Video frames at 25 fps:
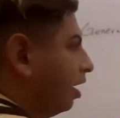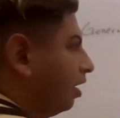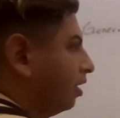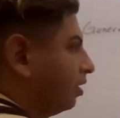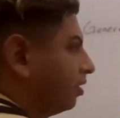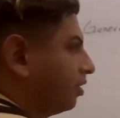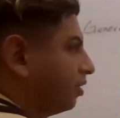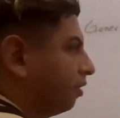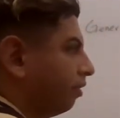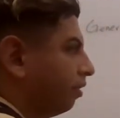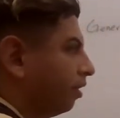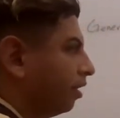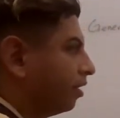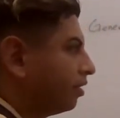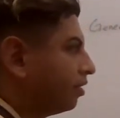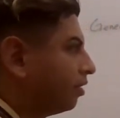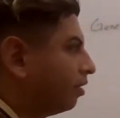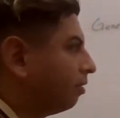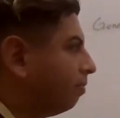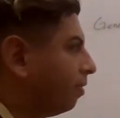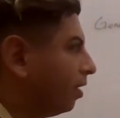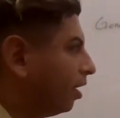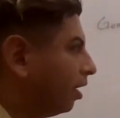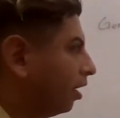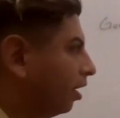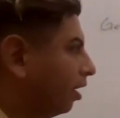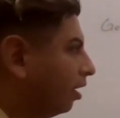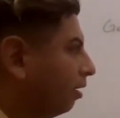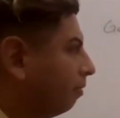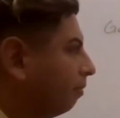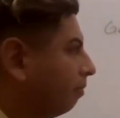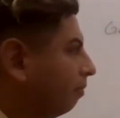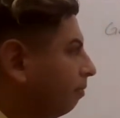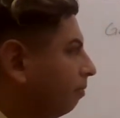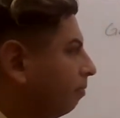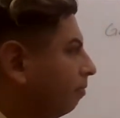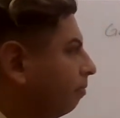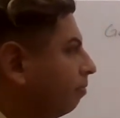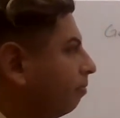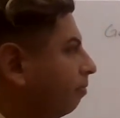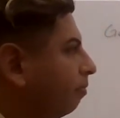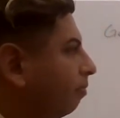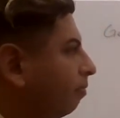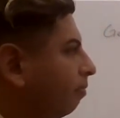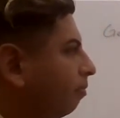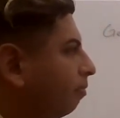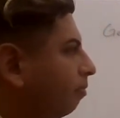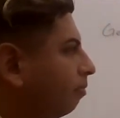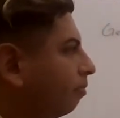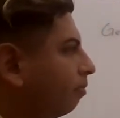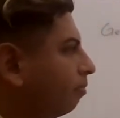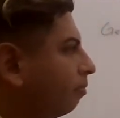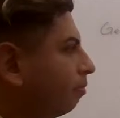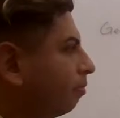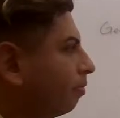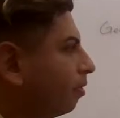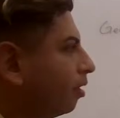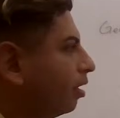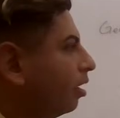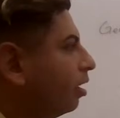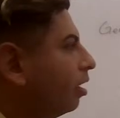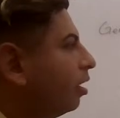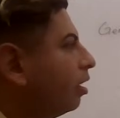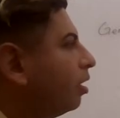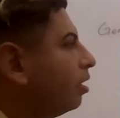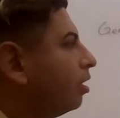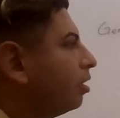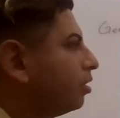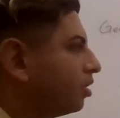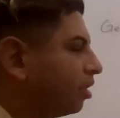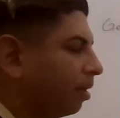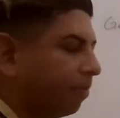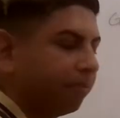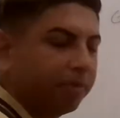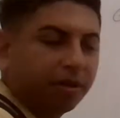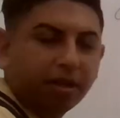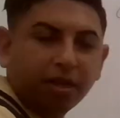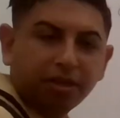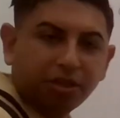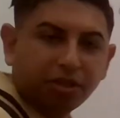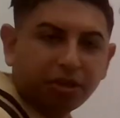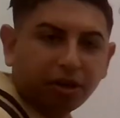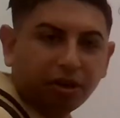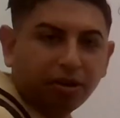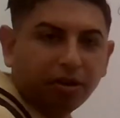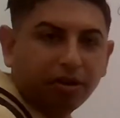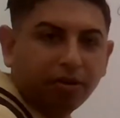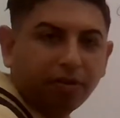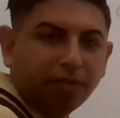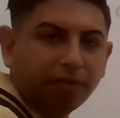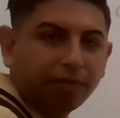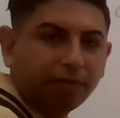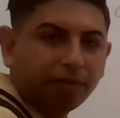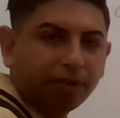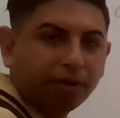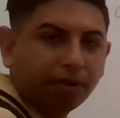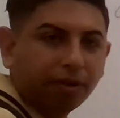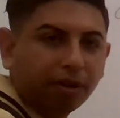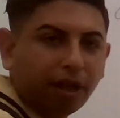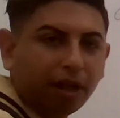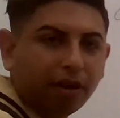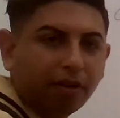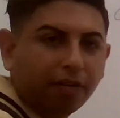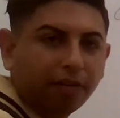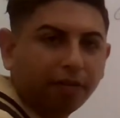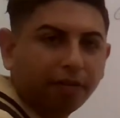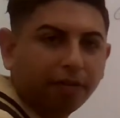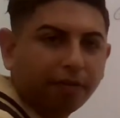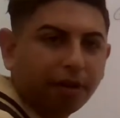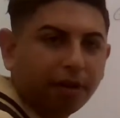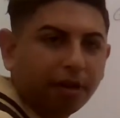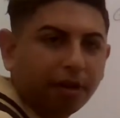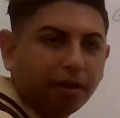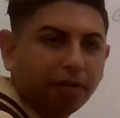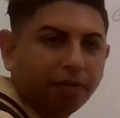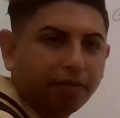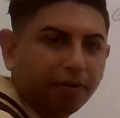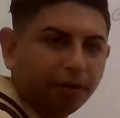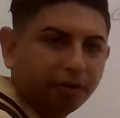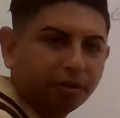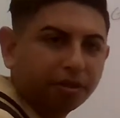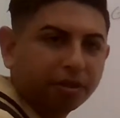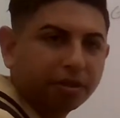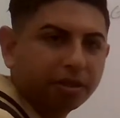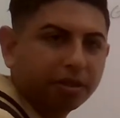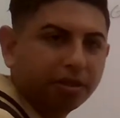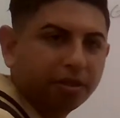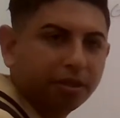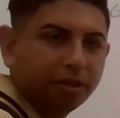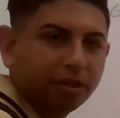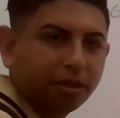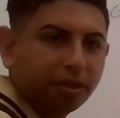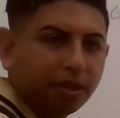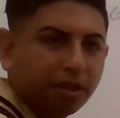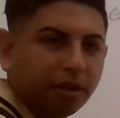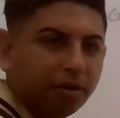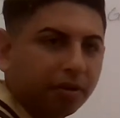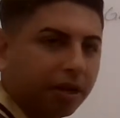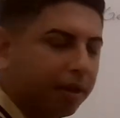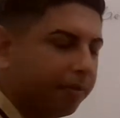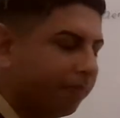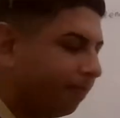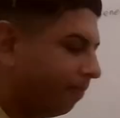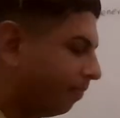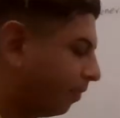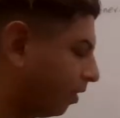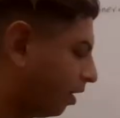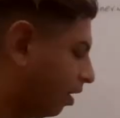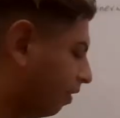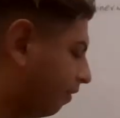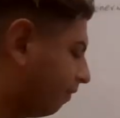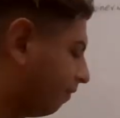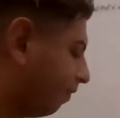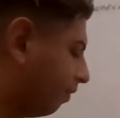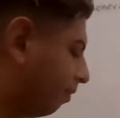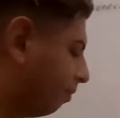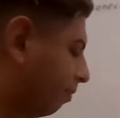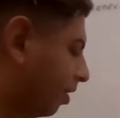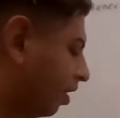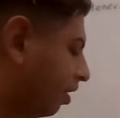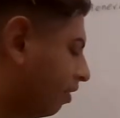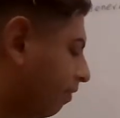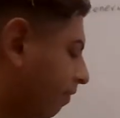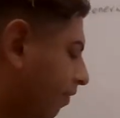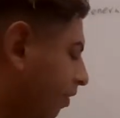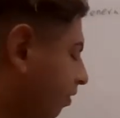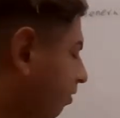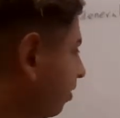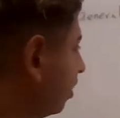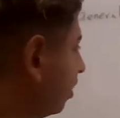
And so this would be some concern for a lot of folks, okay, for many of